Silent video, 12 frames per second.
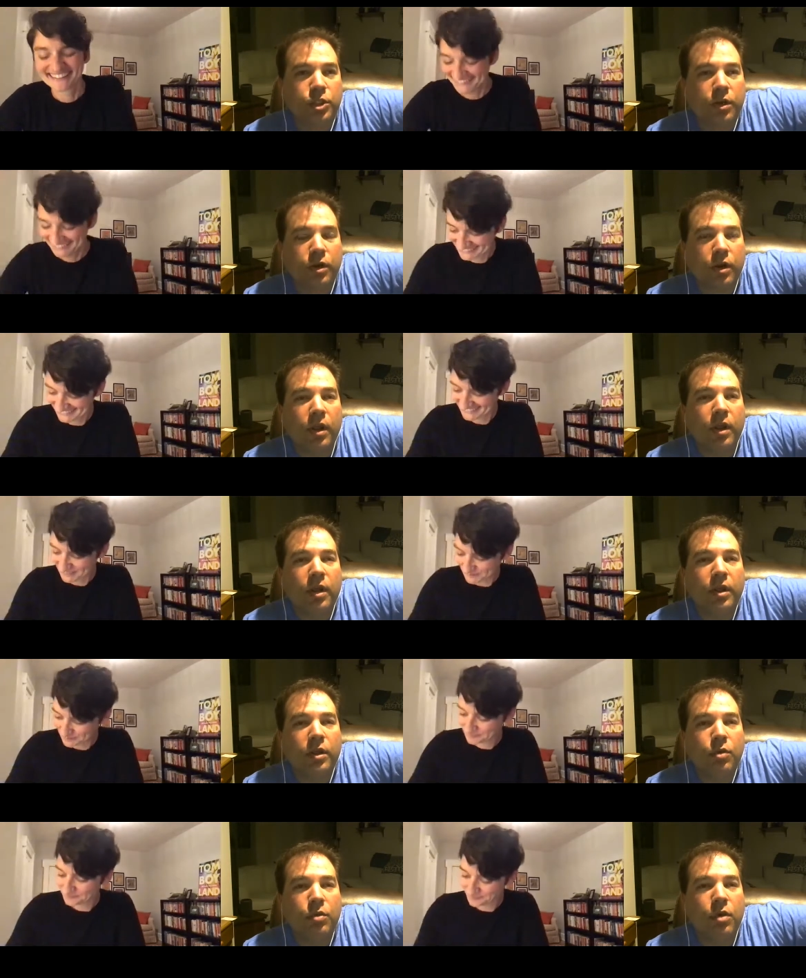Speaker 1: hitter,
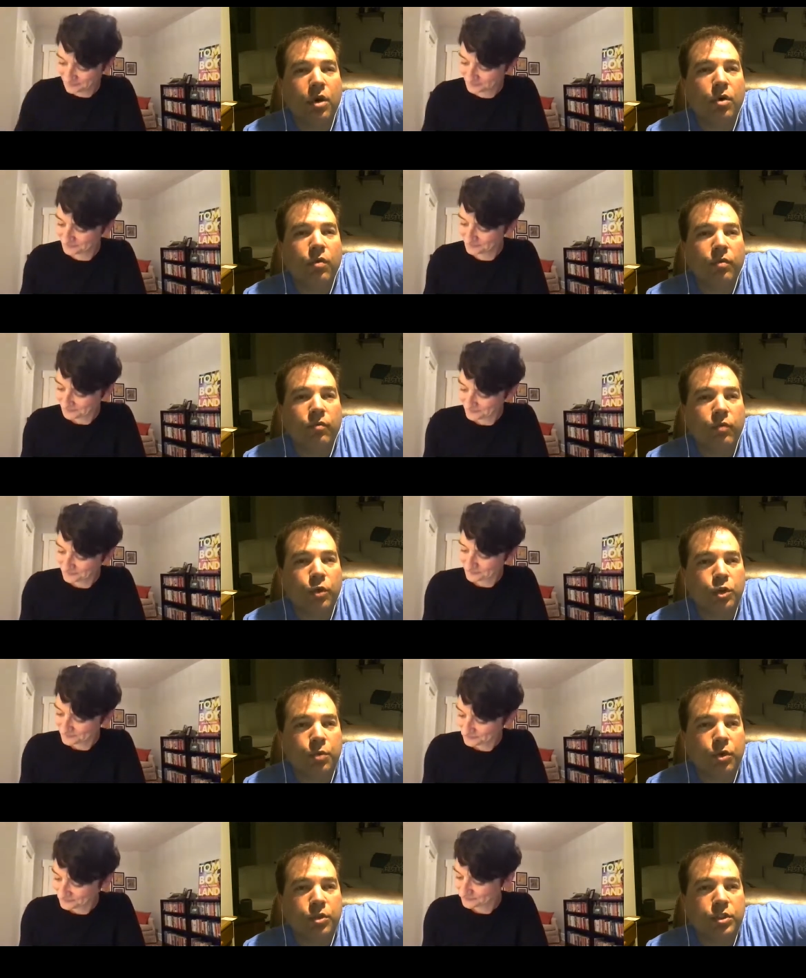you mm-hmm. go from first
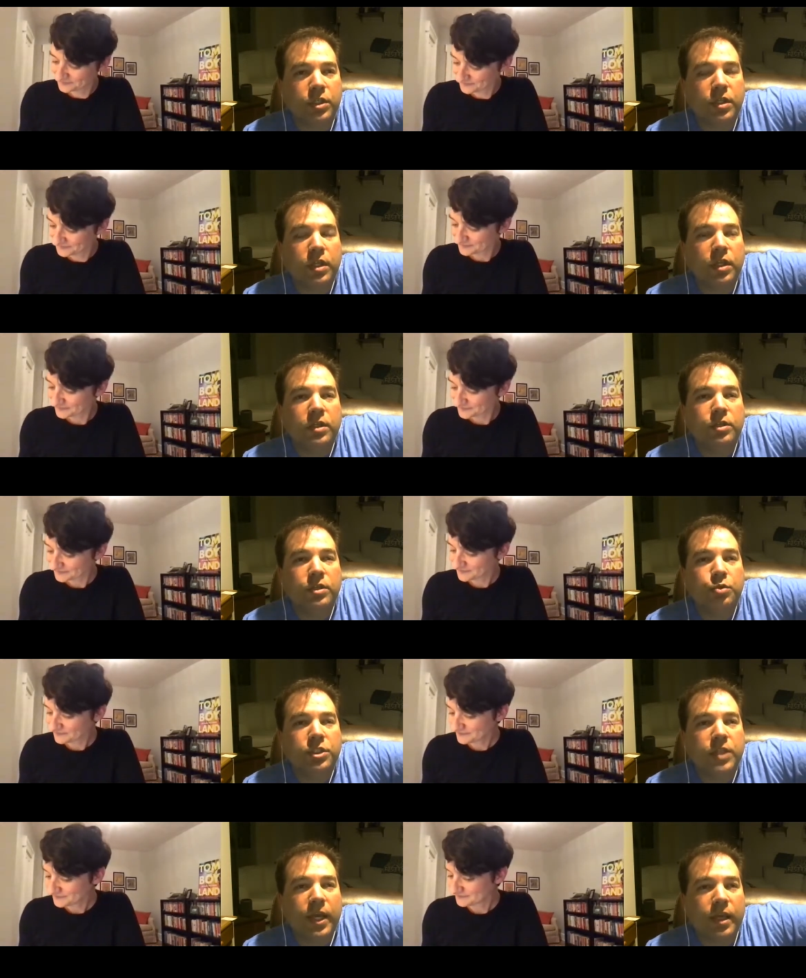person to
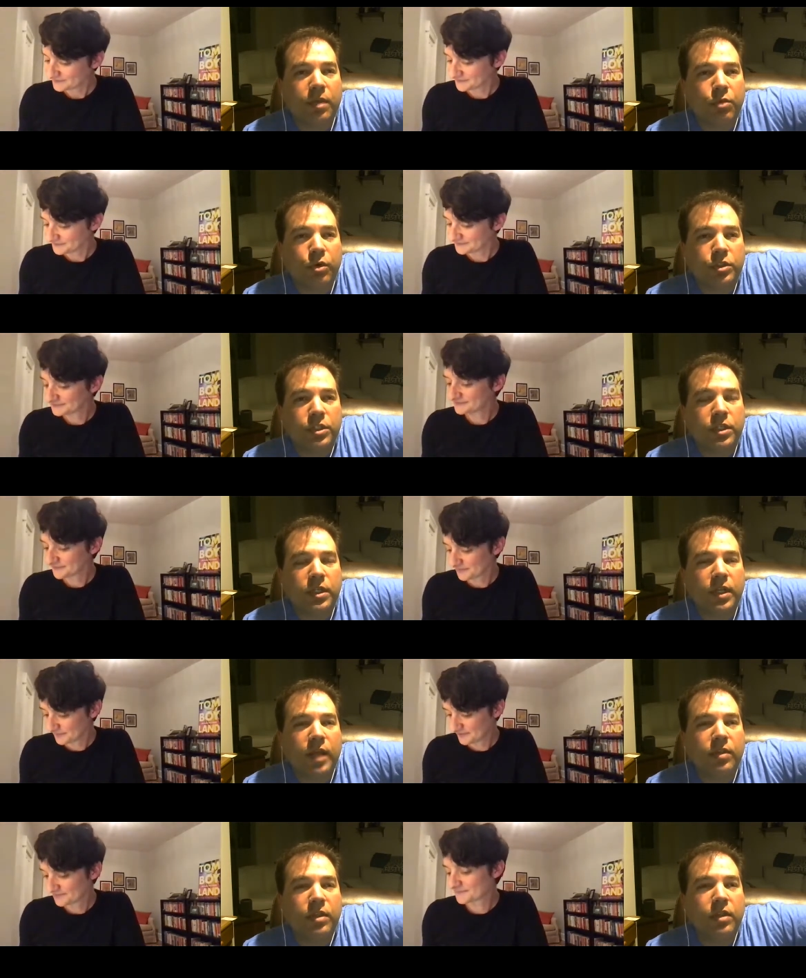second person,
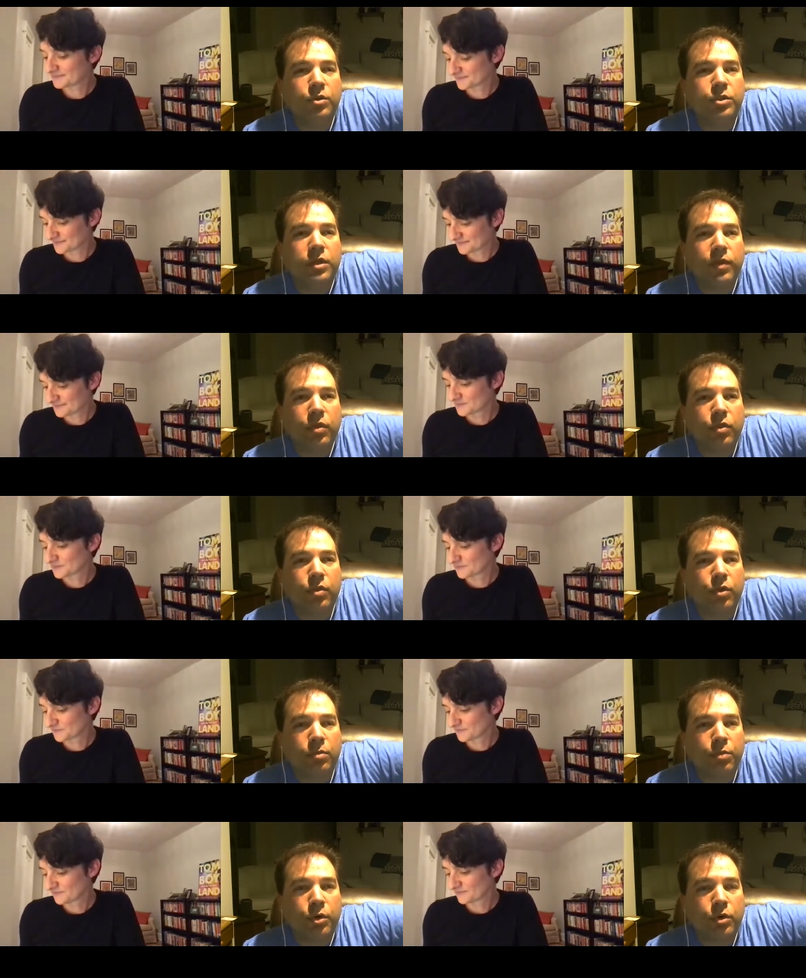and then there's even
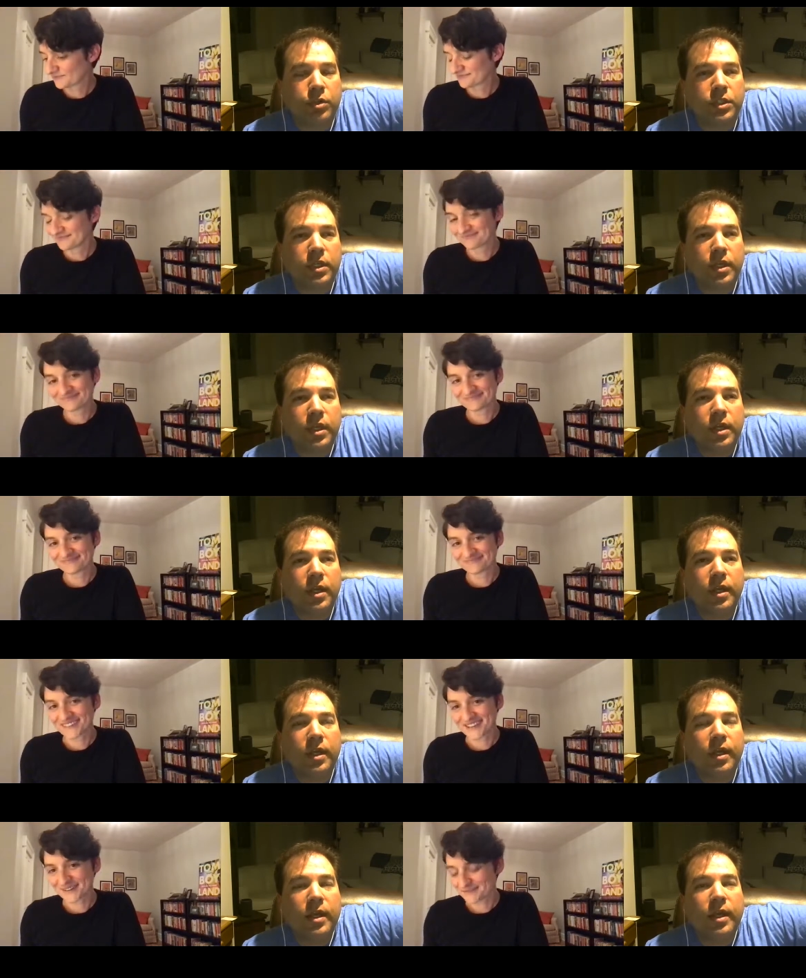third person.
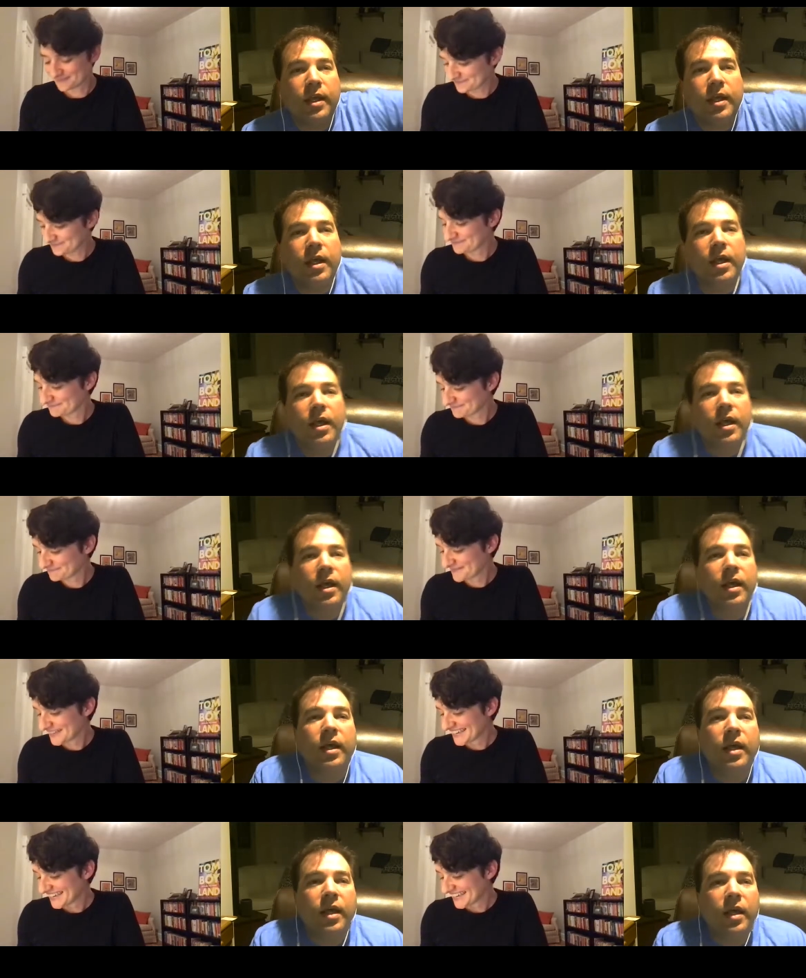
Speaker 2: Yeah.
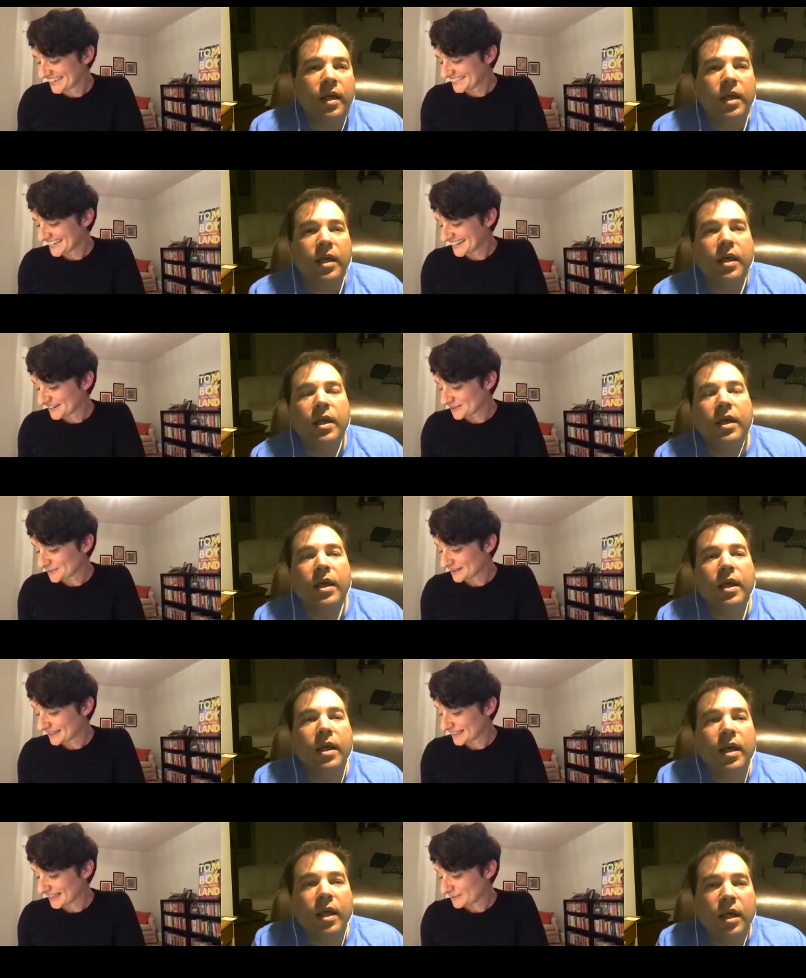Yeah, well,
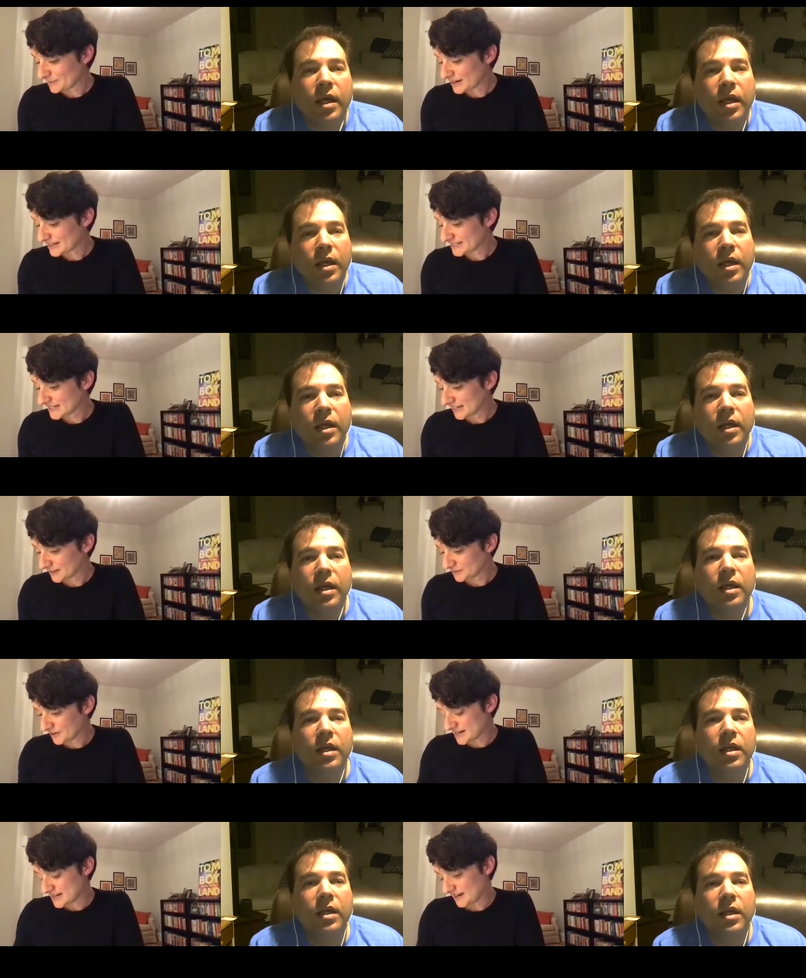I'm writing down
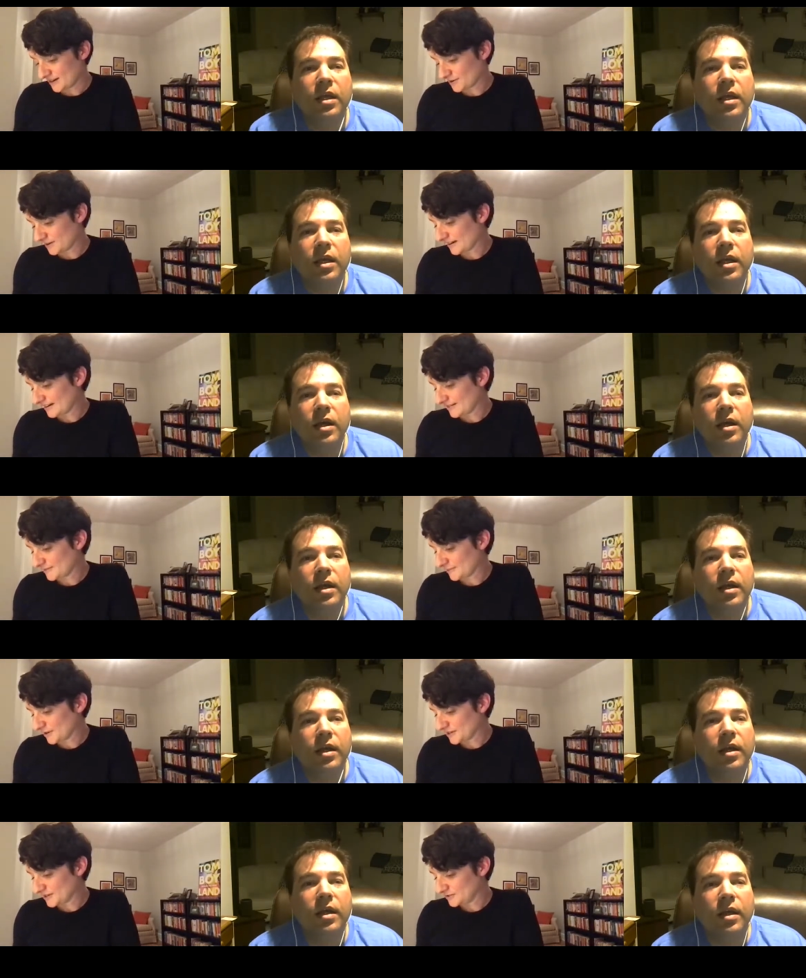right now um,
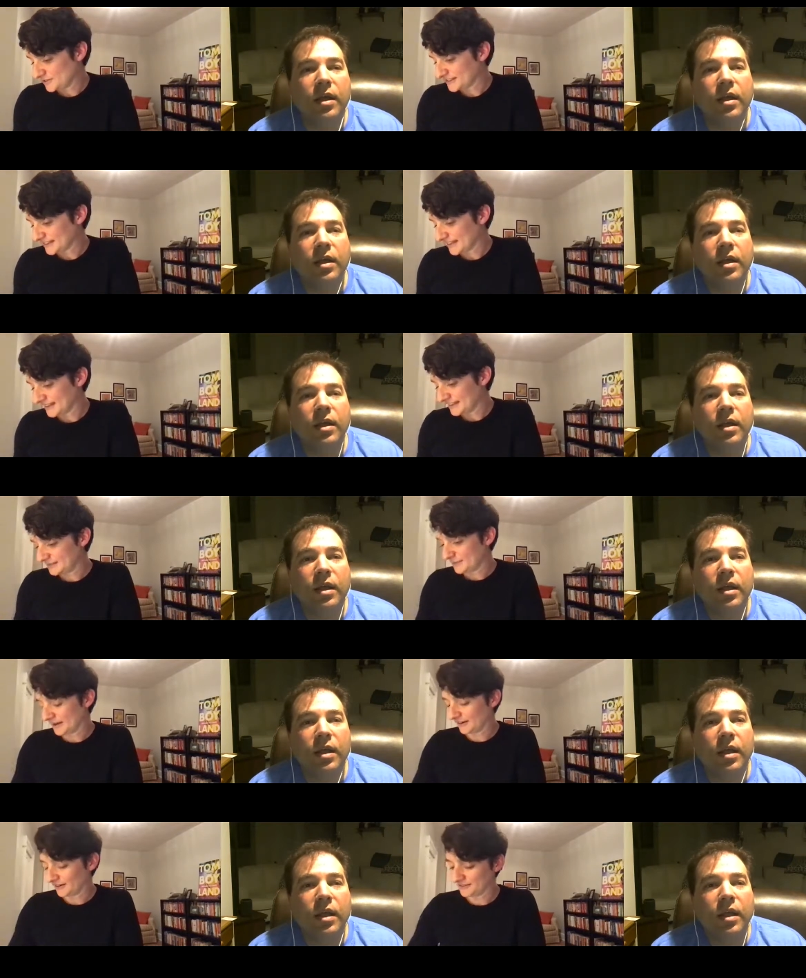what you just said
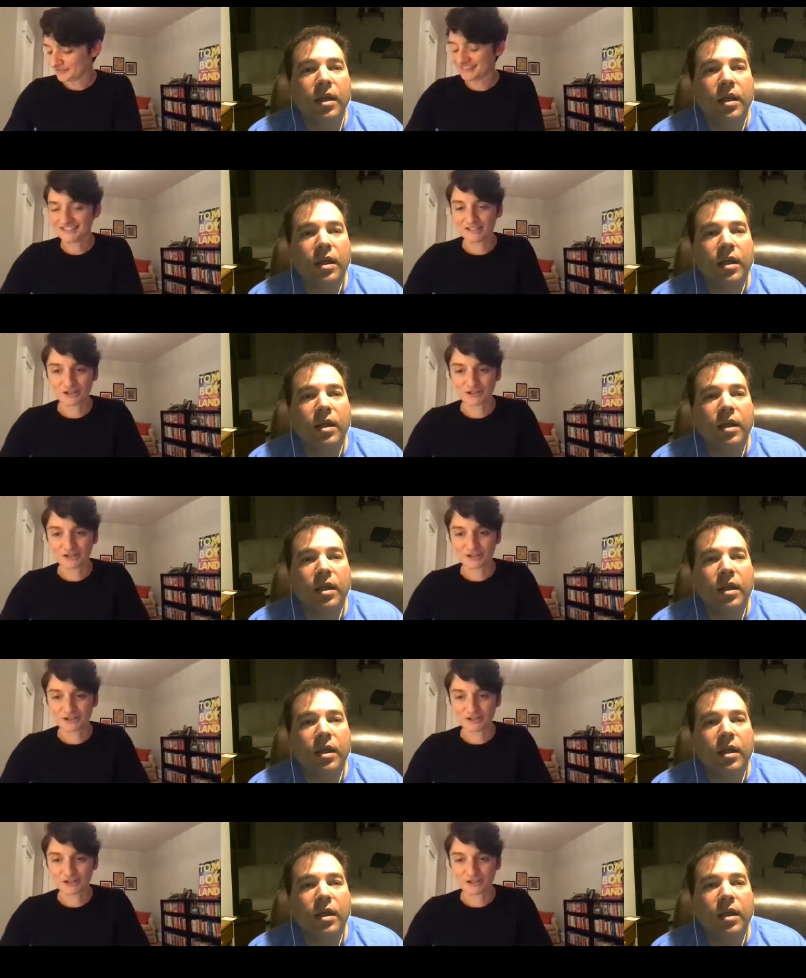about seeing